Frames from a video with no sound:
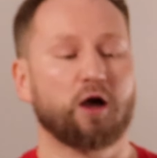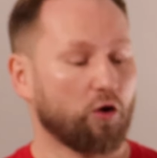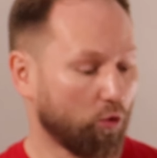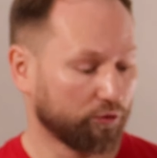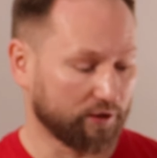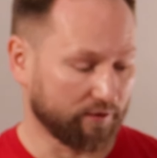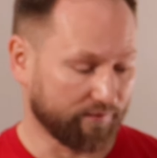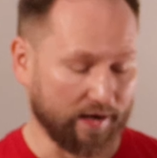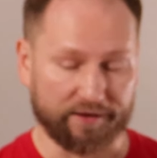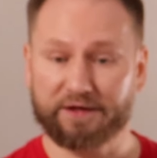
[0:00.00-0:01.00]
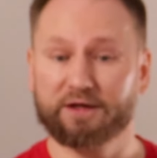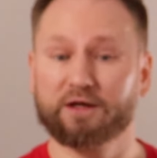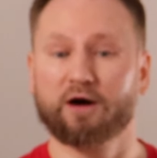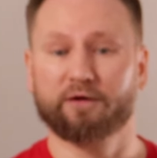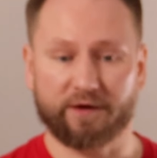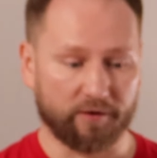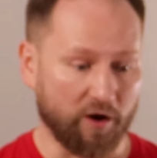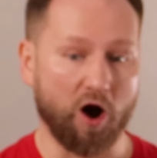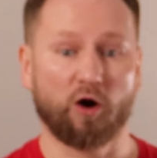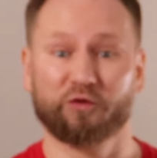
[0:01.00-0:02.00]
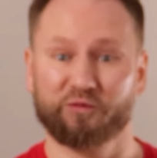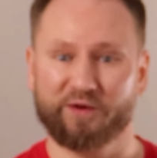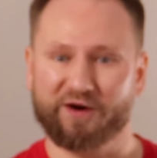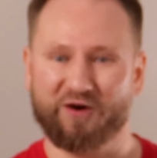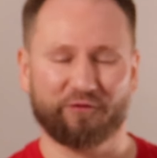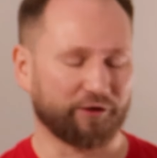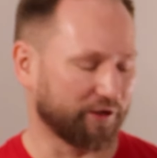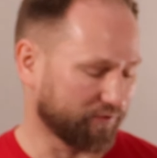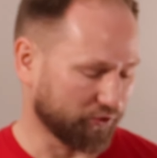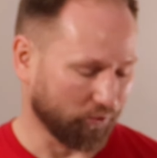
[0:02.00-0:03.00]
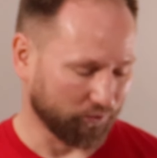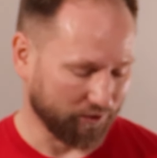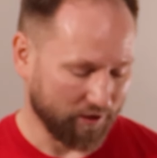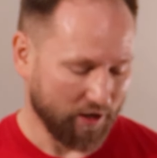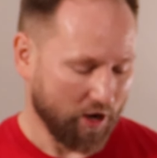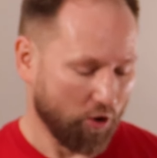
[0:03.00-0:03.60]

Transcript: holding the violin a very awkward way over your left shoulder,